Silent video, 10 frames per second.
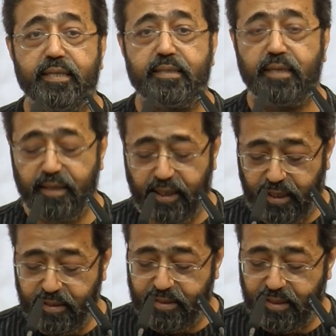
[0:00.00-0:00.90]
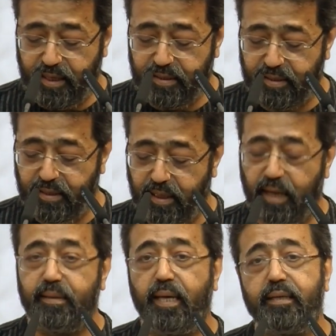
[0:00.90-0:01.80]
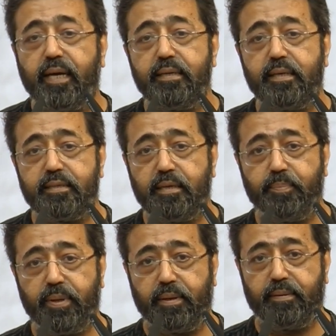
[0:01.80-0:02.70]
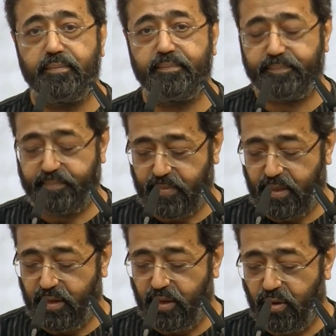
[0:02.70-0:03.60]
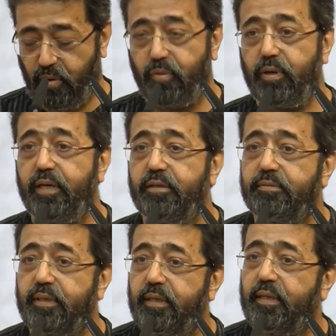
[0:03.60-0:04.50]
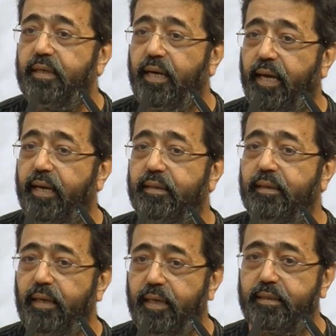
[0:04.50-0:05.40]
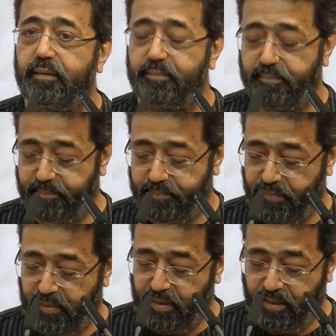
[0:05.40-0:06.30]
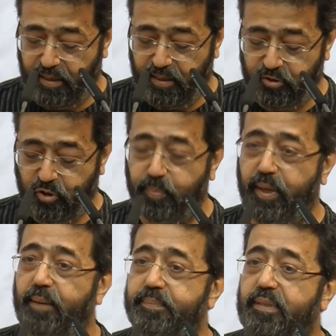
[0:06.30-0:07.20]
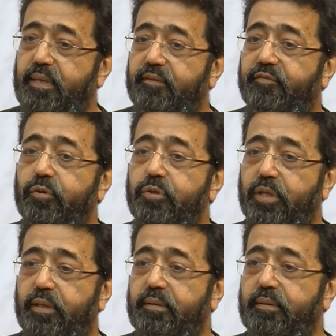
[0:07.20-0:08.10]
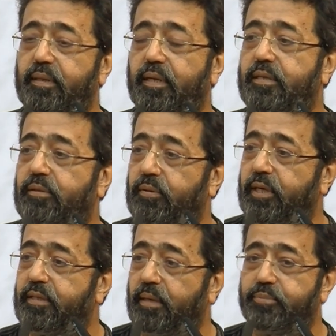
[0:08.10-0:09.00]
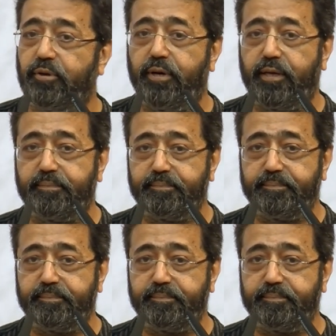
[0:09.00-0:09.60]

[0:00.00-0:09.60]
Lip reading: a stunning insight, and then can disappear, only to return again later. So perhaps confusion is only temporary.